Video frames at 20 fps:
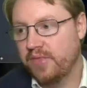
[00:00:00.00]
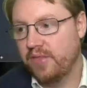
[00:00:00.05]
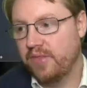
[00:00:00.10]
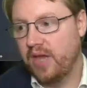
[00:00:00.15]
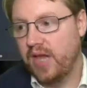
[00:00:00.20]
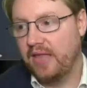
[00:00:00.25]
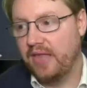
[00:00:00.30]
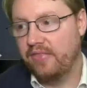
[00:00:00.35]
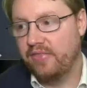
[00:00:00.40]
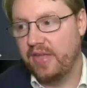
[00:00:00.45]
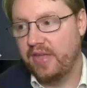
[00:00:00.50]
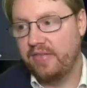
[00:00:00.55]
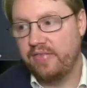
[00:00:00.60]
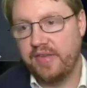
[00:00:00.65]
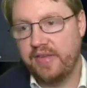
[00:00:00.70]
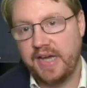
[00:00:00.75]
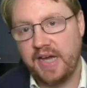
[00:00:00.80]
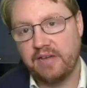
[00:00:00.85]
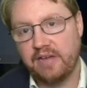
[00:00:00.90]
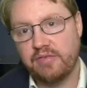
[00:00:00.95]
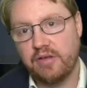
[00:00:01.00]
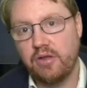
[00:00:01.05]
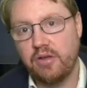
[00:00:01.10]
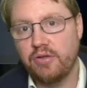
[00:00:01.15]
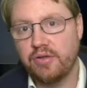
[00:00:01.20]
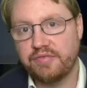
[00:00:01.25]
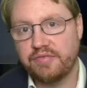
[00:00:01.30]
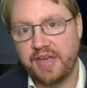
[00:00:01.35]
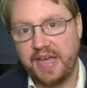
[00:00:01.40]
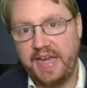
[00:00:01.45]
And then they have a lot
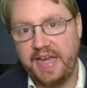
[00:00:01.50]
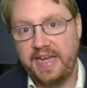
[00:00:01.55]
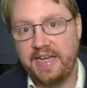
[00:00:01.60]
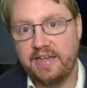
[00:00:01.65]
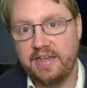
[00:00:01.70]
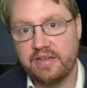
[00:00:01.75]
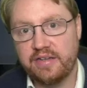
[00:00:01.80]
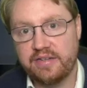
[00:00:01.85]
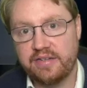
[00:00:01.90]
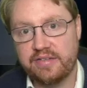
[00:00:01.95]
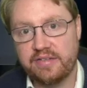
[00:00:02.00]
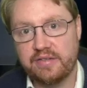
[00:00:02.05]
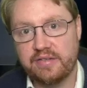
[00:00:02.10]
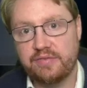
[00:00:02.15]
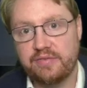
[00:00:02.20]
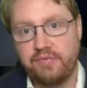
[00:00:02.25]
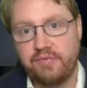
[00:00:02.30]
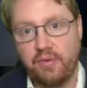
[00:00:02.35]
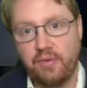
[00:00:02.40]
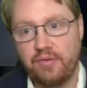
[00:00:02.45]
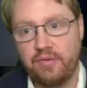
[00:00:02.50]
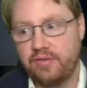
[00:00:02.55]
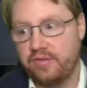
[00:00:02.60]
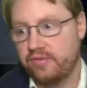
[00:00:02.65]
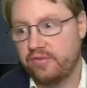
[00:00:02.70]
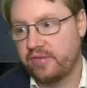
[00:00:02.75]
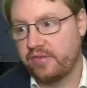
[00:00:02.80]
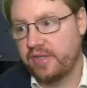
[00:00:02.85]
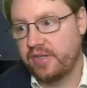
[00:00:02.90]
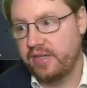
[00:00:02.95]
of aliases for
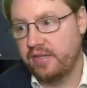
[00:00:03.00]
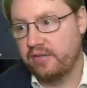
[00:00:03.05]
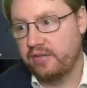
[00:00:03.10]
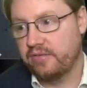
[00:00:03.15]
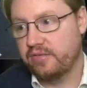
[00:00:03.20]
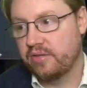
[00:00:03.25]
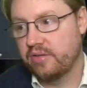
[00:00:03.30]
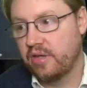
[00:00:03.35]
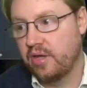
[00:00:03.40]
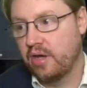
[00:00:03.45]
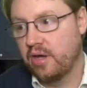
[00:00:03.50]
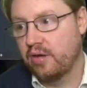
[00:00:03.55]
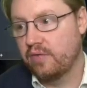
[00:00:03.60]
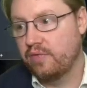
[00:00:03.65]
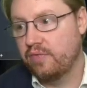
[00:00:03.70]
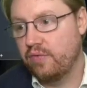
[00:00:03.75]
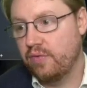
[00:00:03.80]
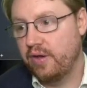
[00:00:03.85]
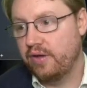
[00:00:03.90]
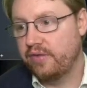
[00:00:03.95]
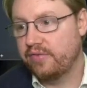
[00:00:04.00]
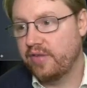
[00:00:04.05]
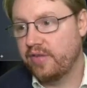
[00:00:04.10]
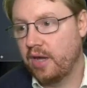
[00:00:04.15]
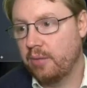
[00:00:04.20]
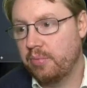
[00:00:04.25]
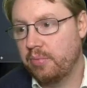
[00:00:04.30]
these keys. For example,